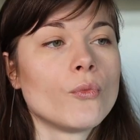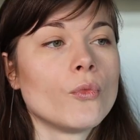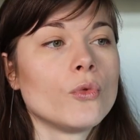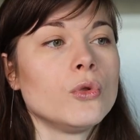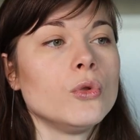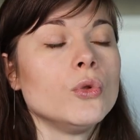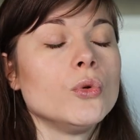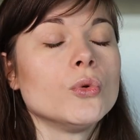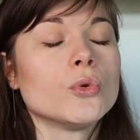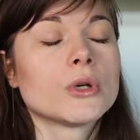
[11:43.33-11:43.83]

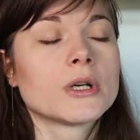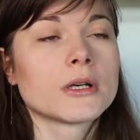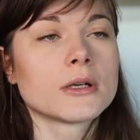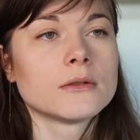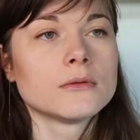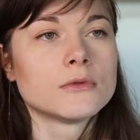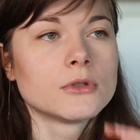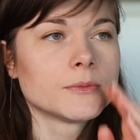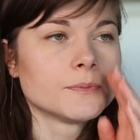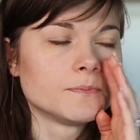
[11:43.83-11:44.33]
look
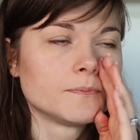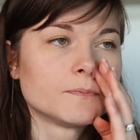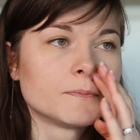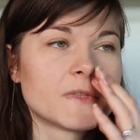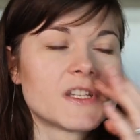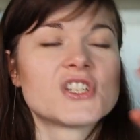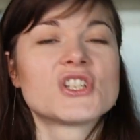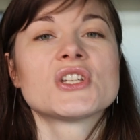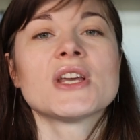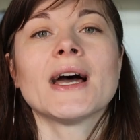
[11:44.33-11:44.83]
or
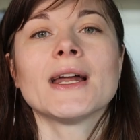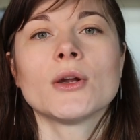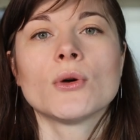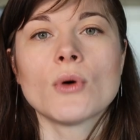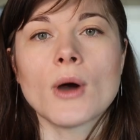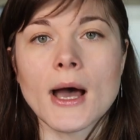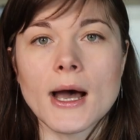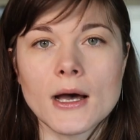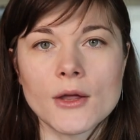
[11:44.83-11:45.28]
shadow